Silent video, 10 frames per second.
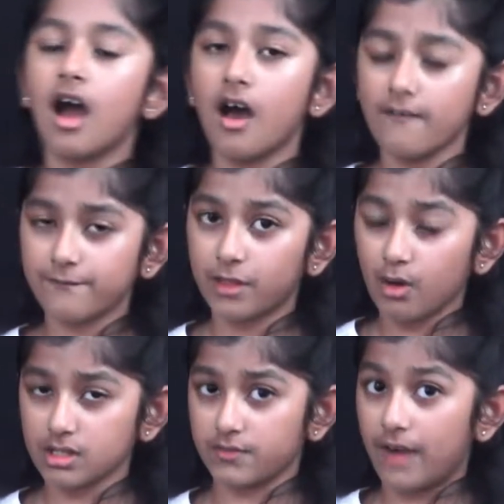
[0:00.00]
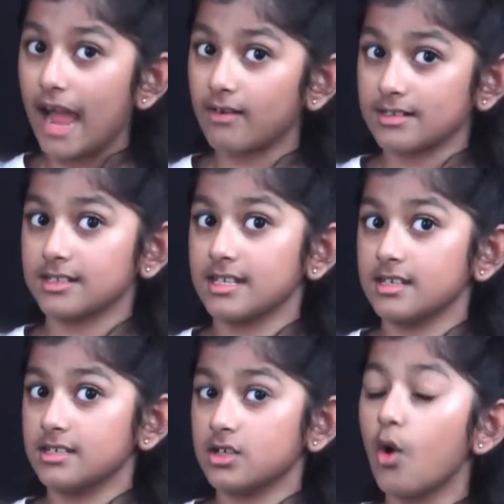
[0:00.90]
of those
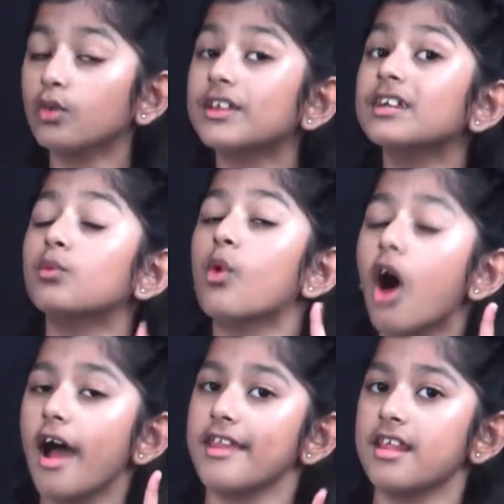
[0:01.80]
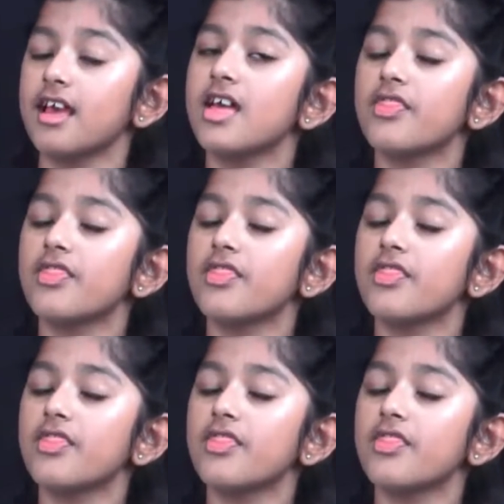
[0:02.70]
viruses, only one,